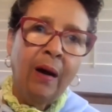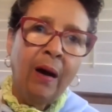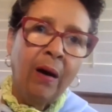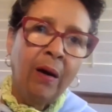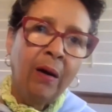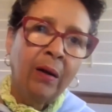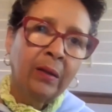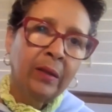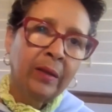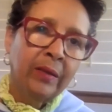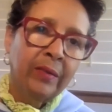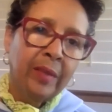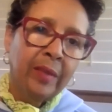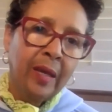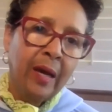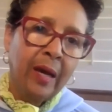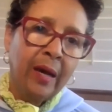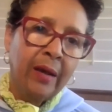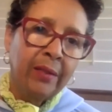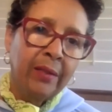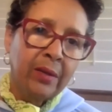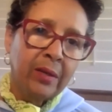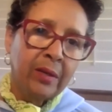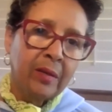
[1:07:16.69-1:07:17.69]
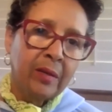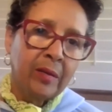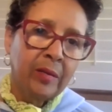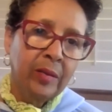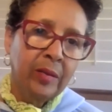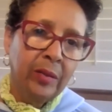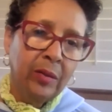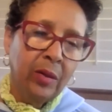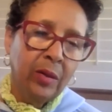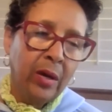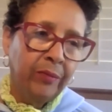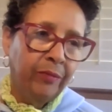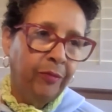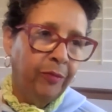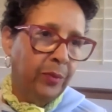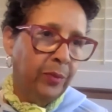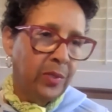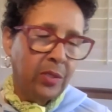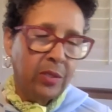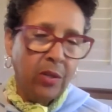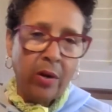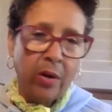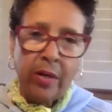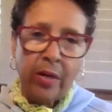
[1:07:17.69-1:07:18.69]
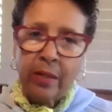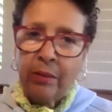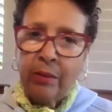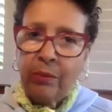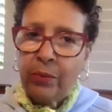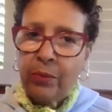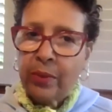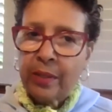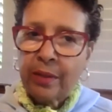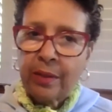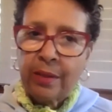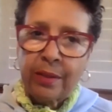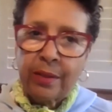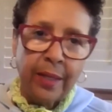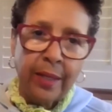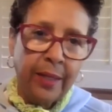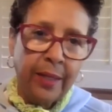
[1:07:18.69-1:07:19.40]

all of the other, you know, starting with,